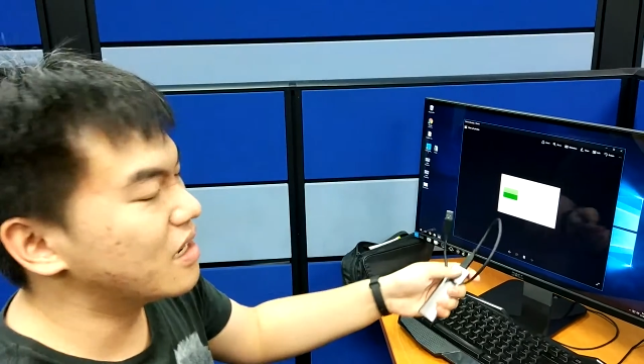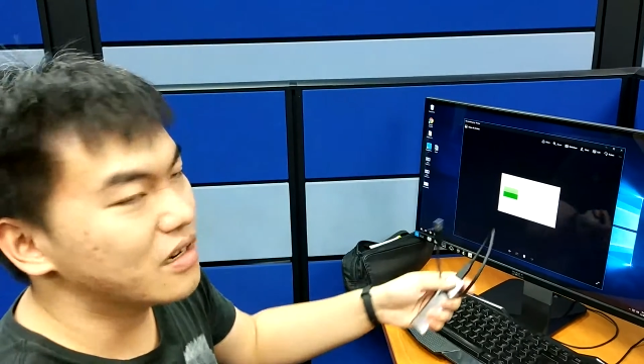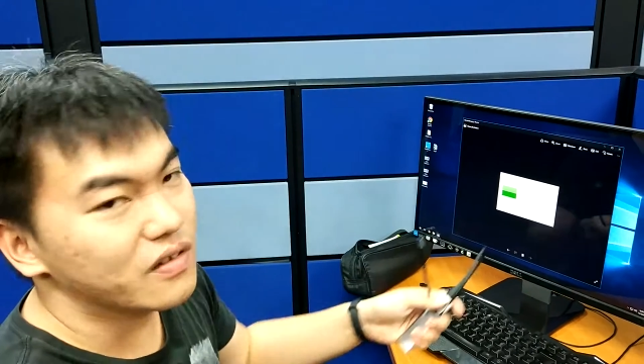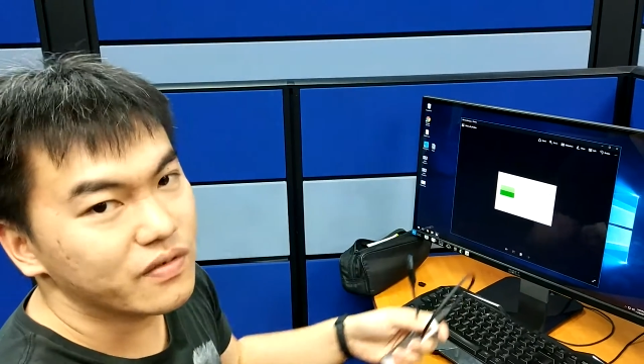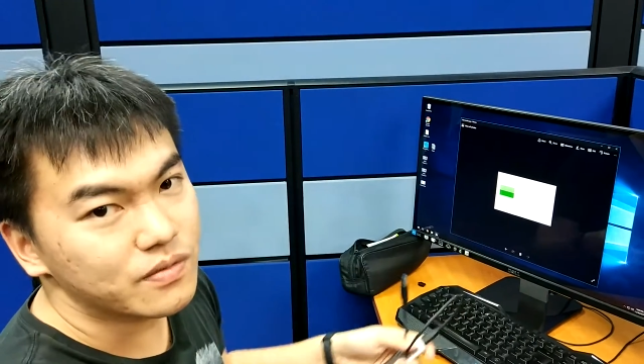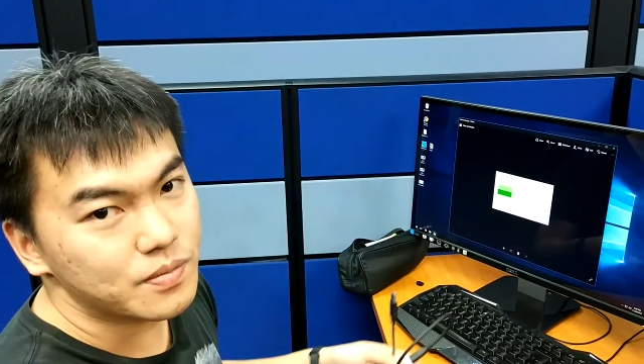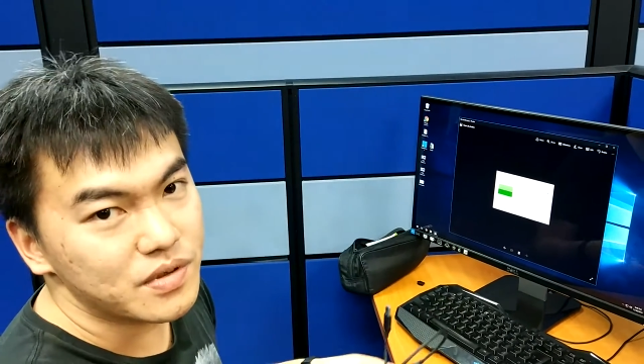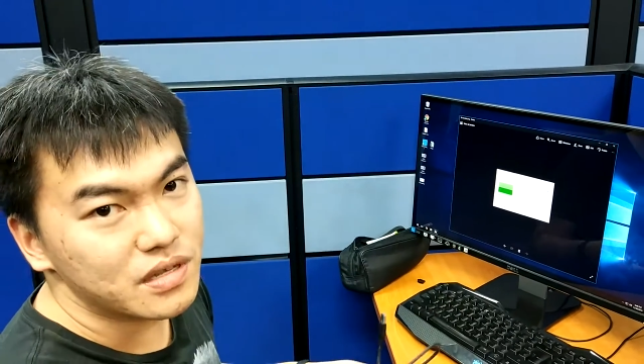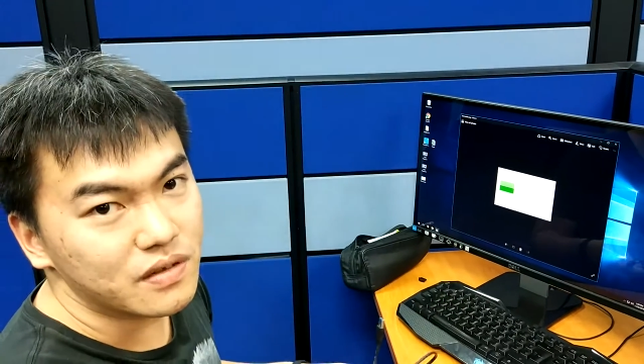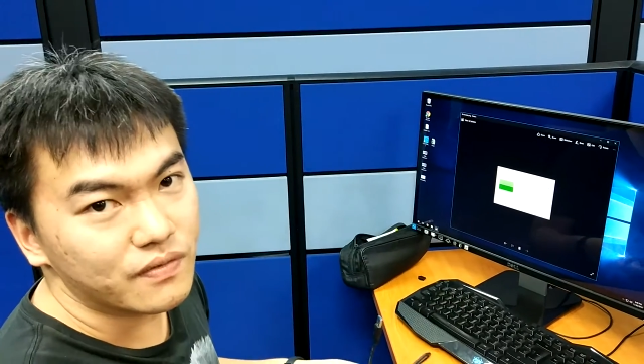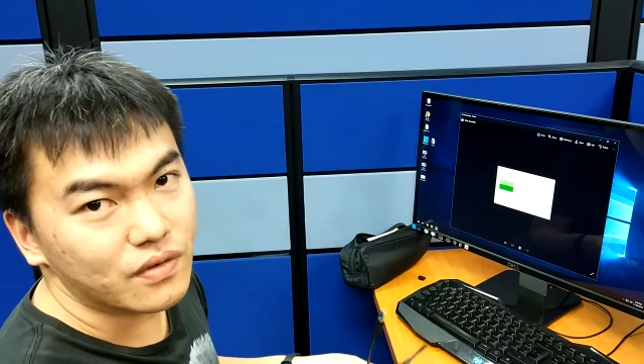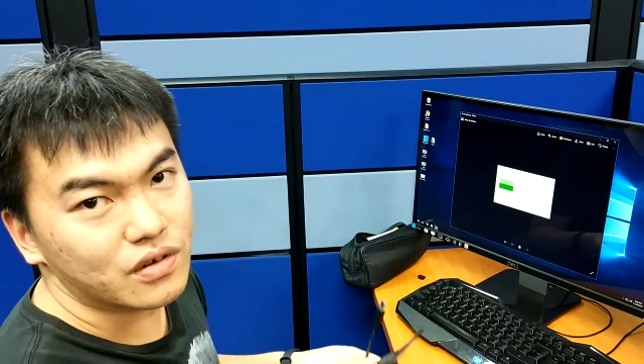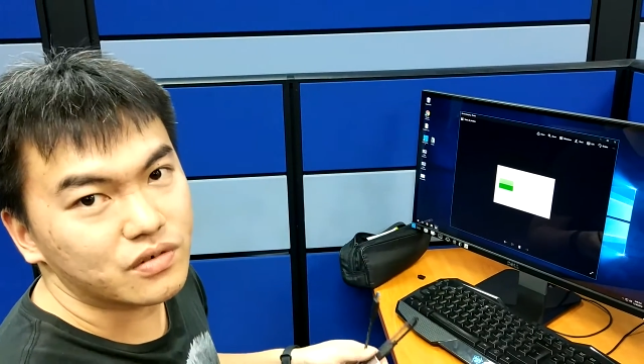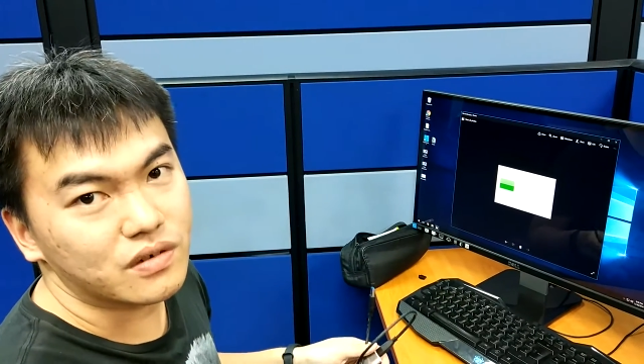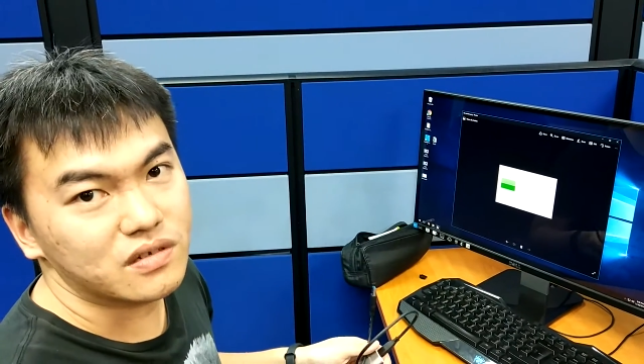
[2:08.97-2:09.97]
kind of speed
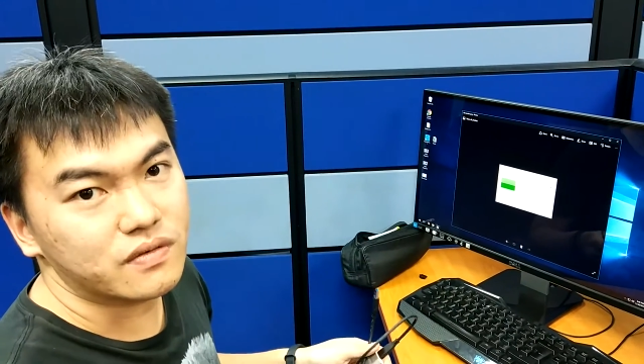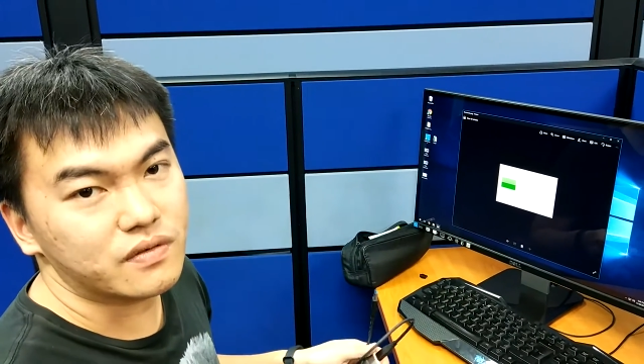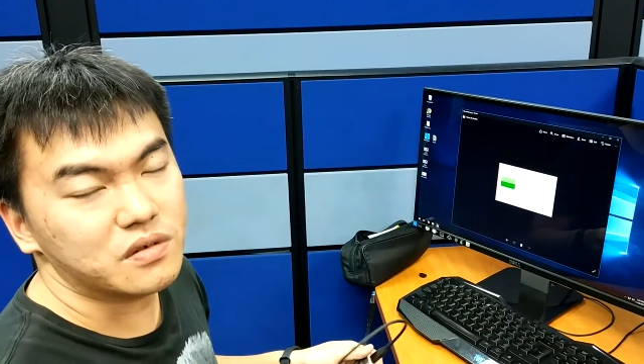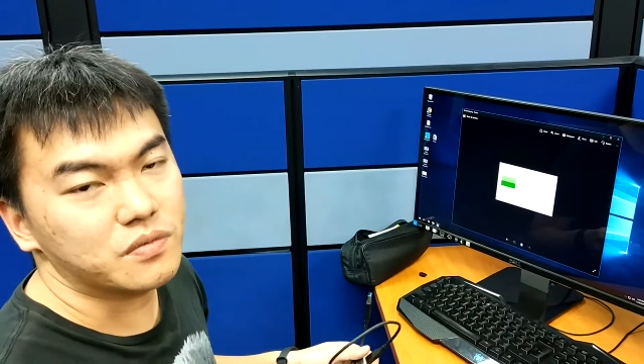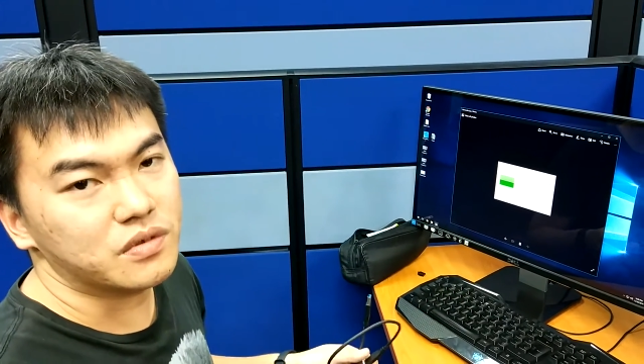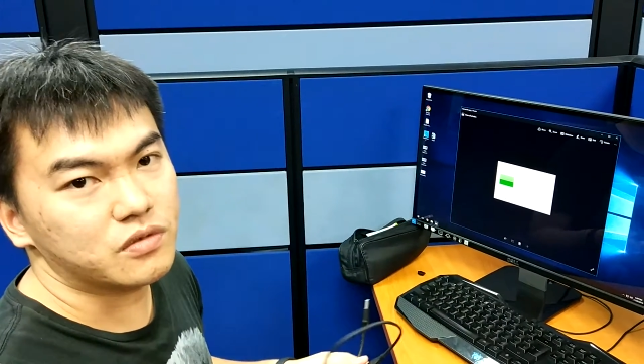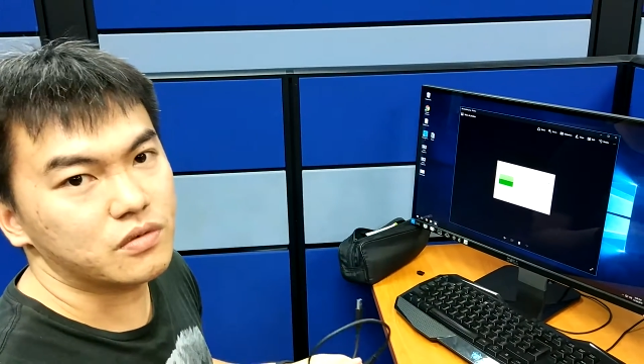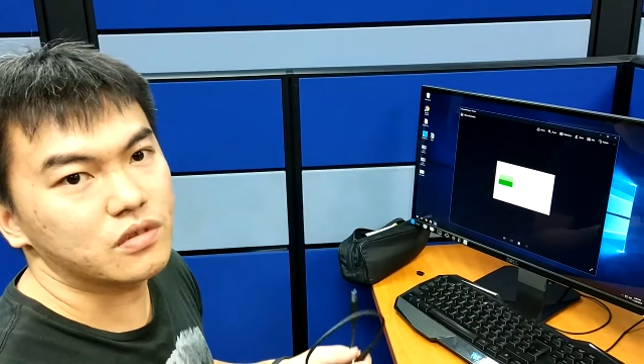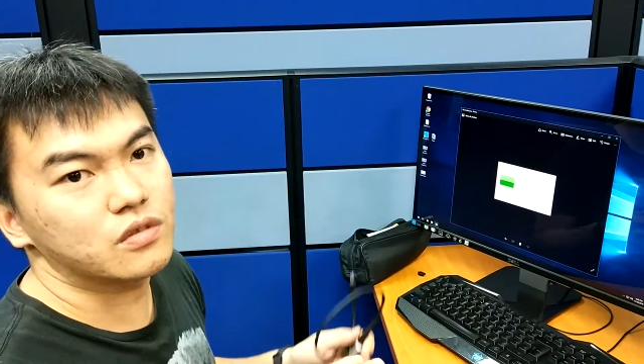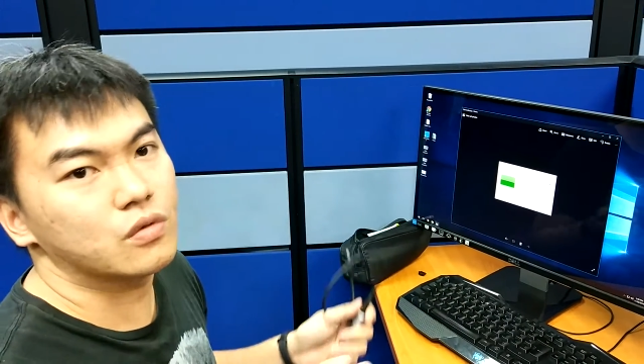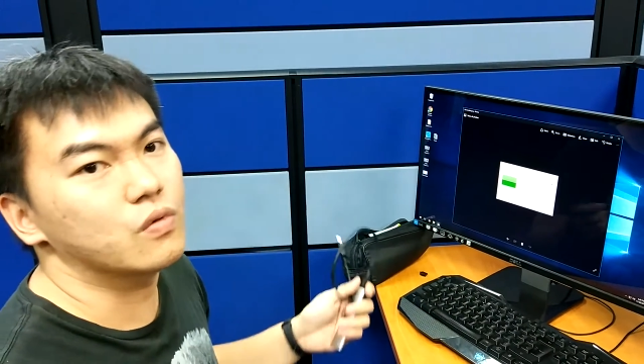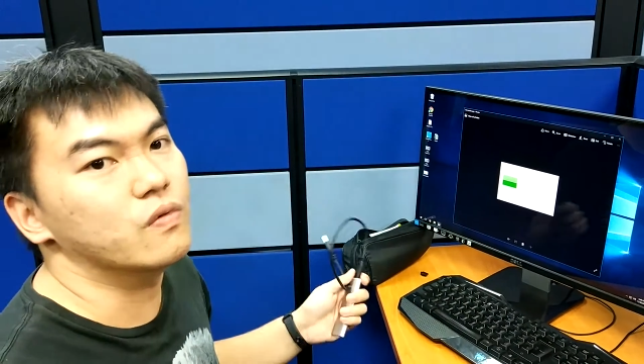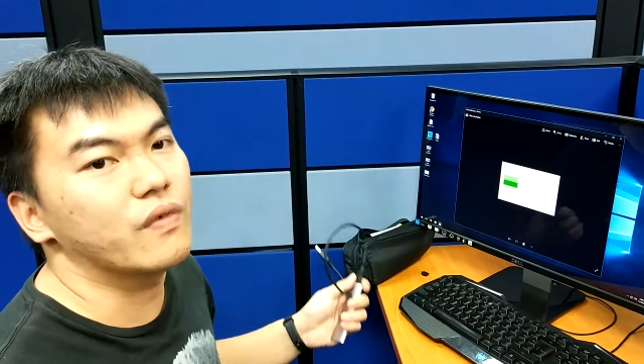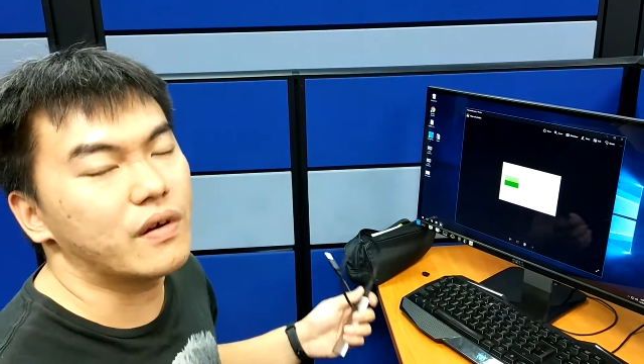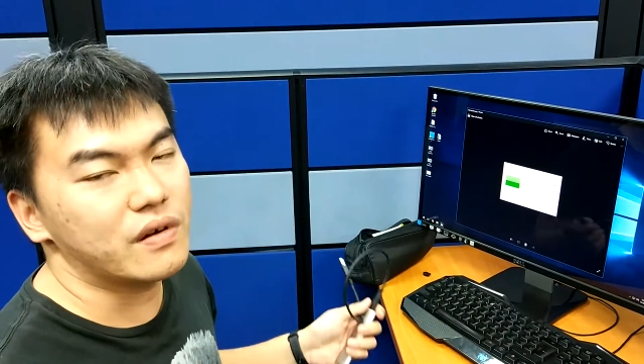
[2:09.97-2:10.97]
if you are transferring between
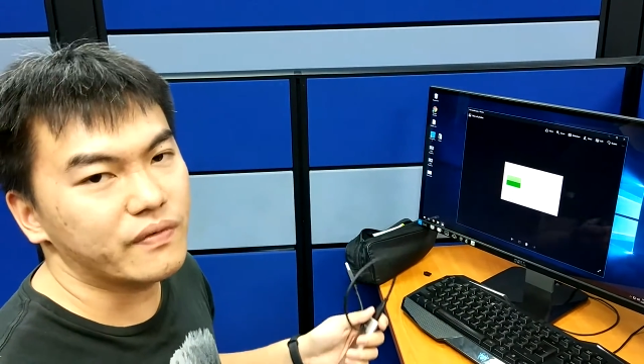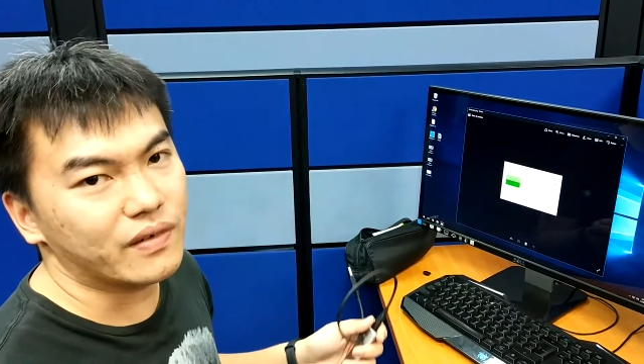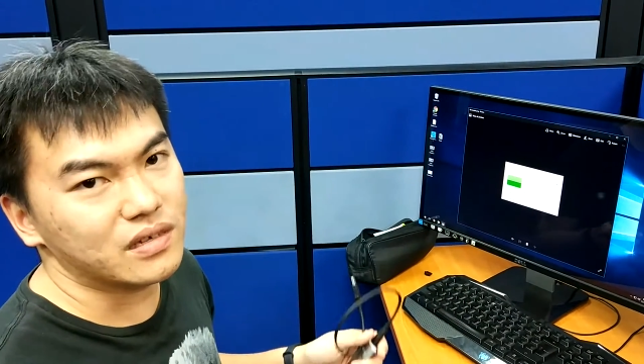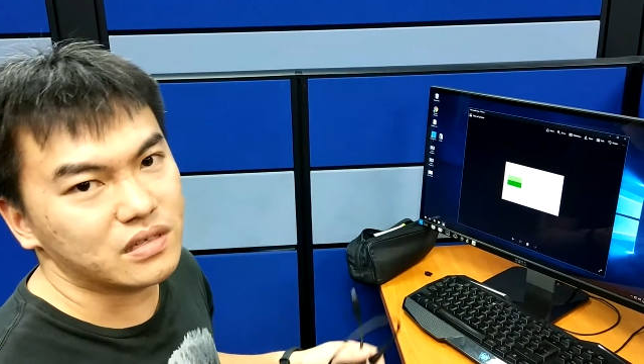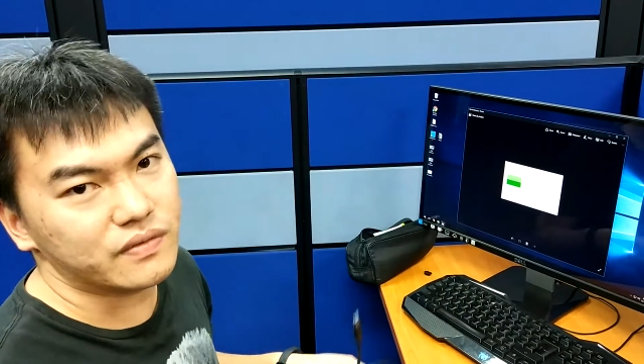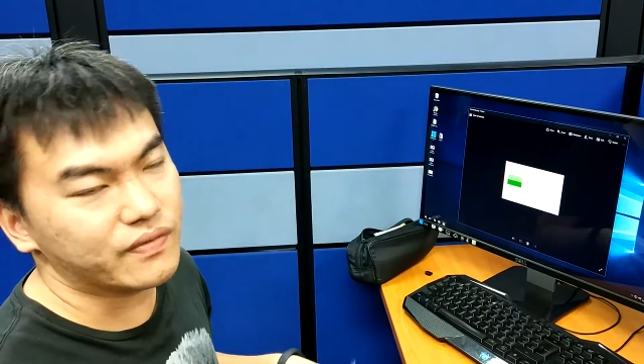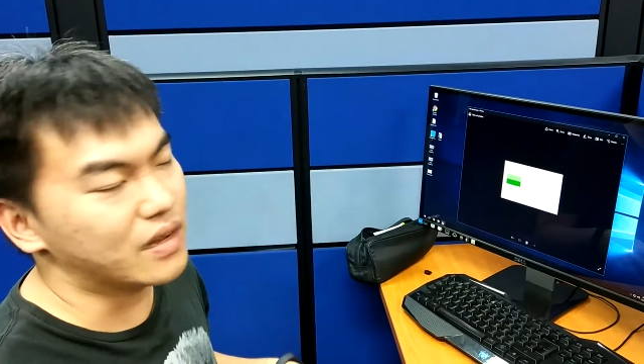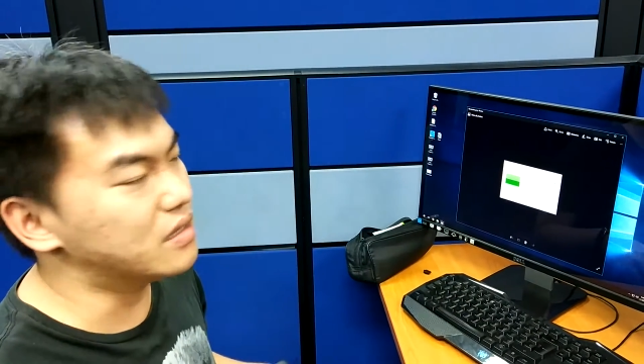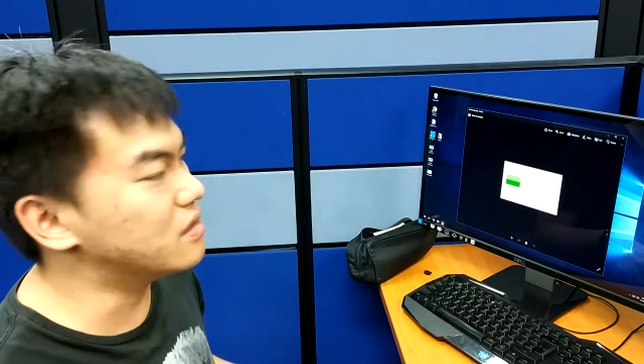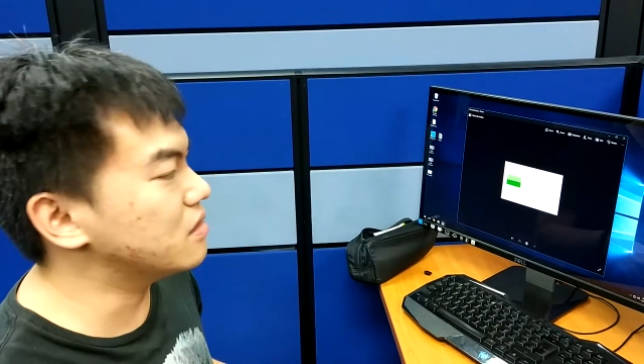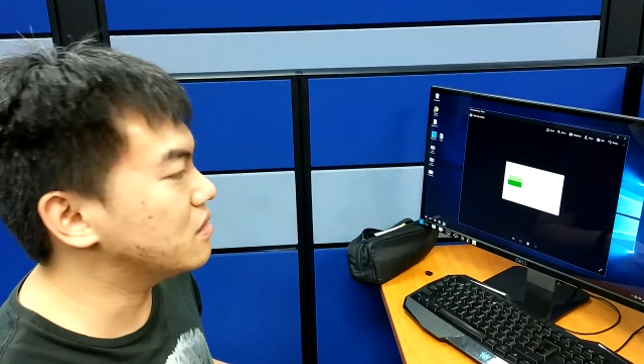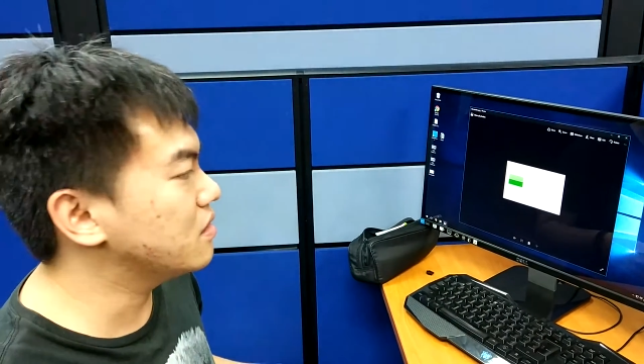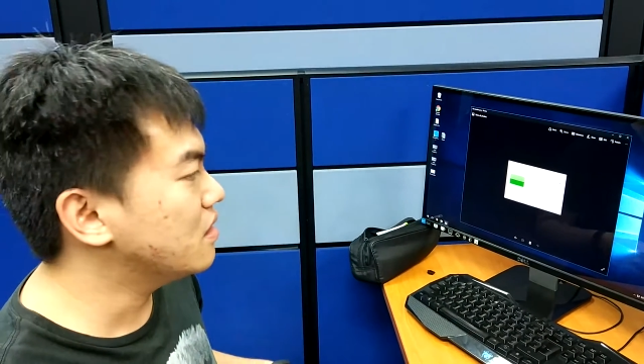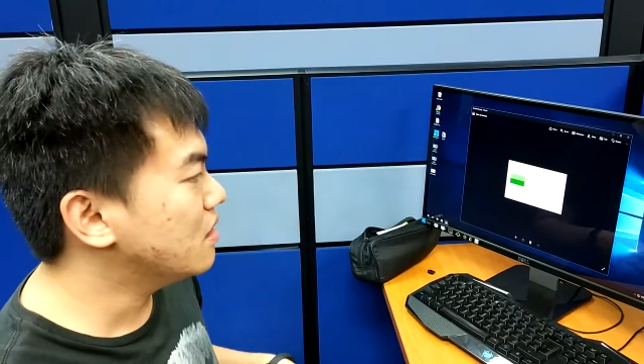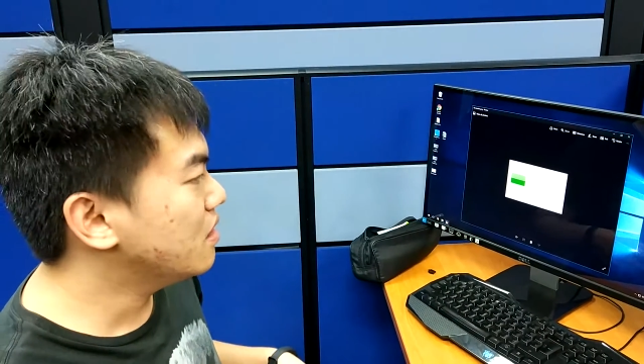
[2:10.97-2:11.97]
two very fast devices.